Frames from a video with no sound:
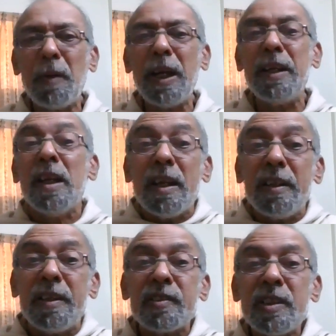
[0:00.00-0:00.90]
mind
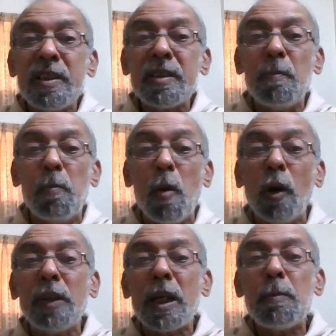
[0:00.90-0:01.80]
doesn't
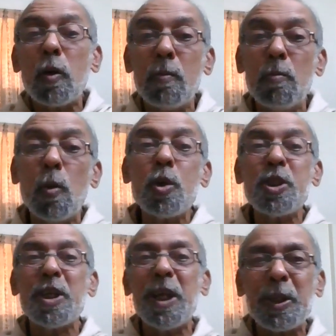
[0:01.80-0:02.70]
bother about
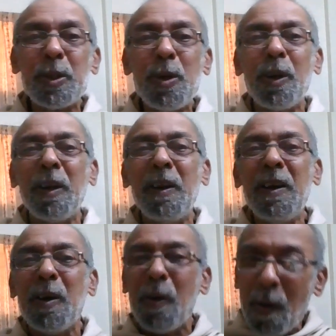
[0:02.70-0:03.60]
moksha at all.
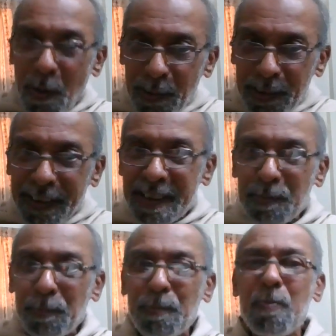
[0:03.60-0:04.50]
All
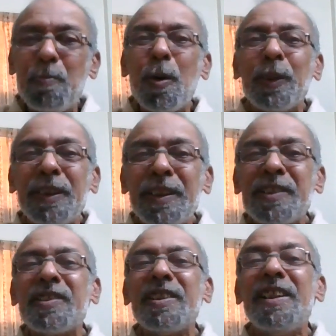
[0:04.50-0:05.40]
that
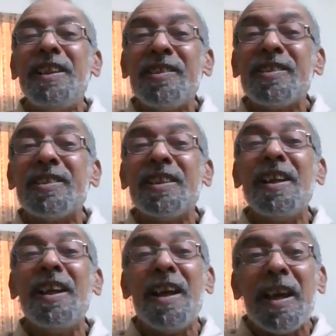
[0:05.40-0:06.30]
bothers is
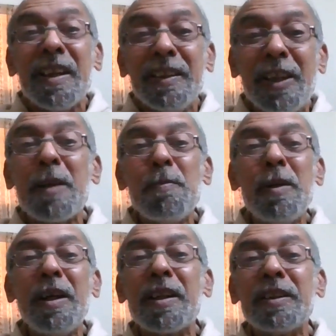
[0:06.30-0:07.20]

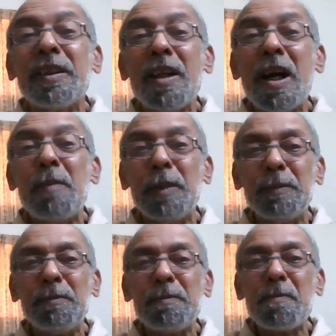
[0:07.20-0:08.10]
dharma, artha, kama.
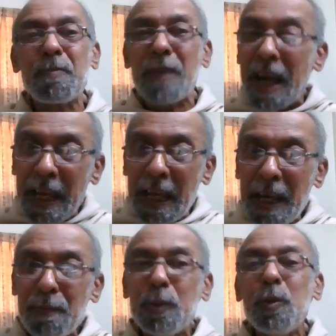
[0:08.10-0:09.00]
I
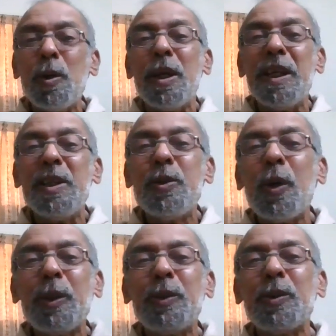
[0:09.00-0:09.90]
have to
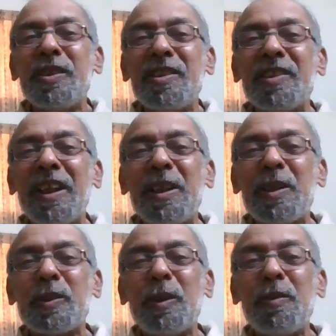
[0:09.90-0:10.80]
enjoy those
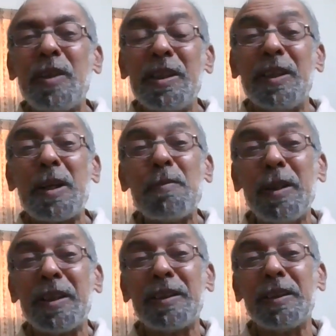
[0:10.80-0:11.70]
desires of
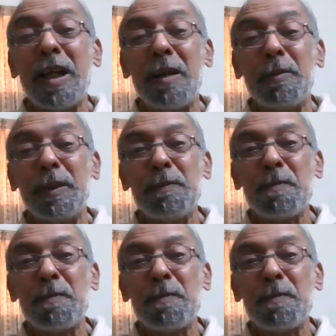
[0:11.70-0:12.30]
dharma, artha, kama.